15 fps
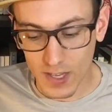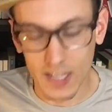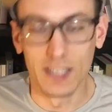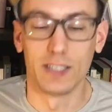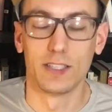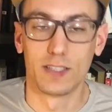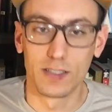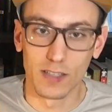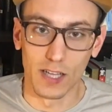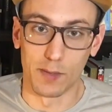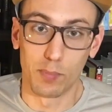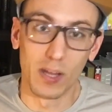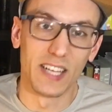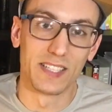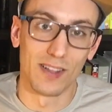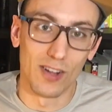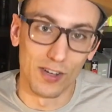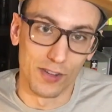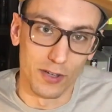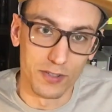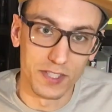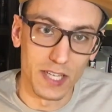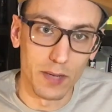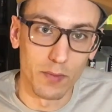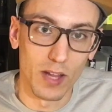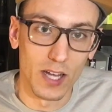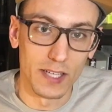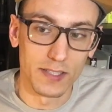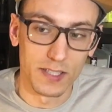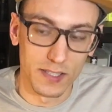is like plays along those same
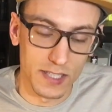lines.